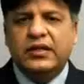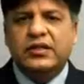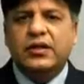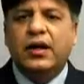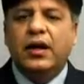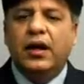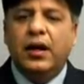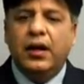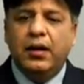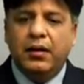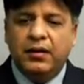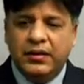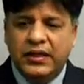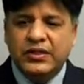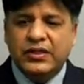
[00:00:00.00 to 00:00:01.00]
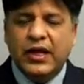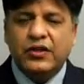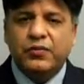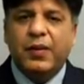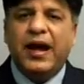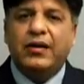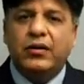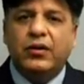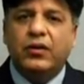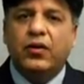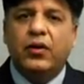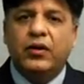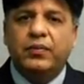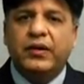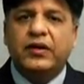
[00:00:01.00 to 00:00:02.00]
Yes, this does matter a
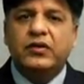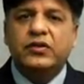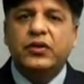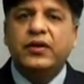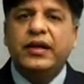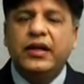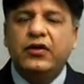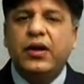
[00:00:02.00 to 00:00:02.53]
lot, because you